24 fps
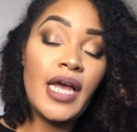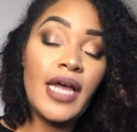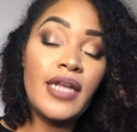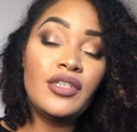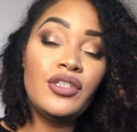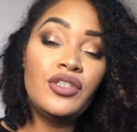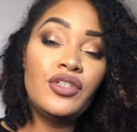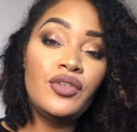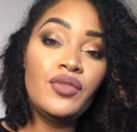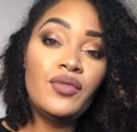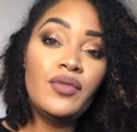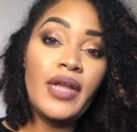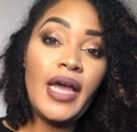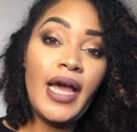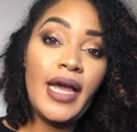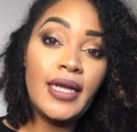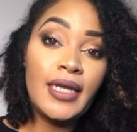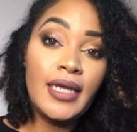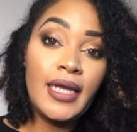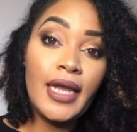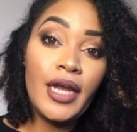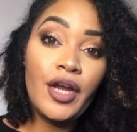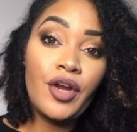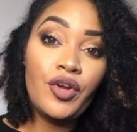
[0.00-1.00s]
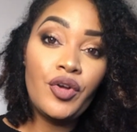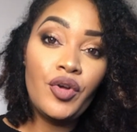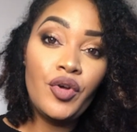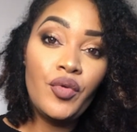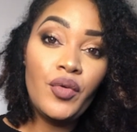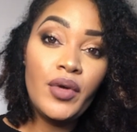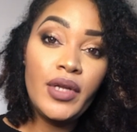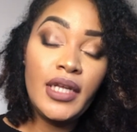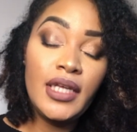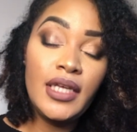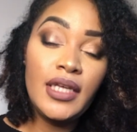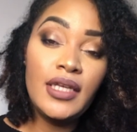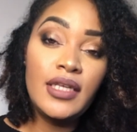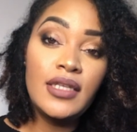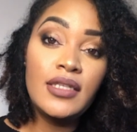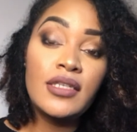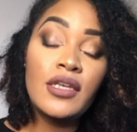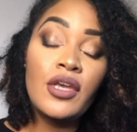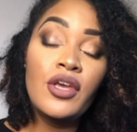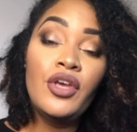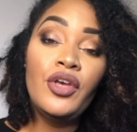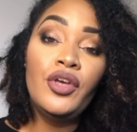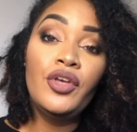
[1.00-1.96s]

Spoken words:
I do not care who it is.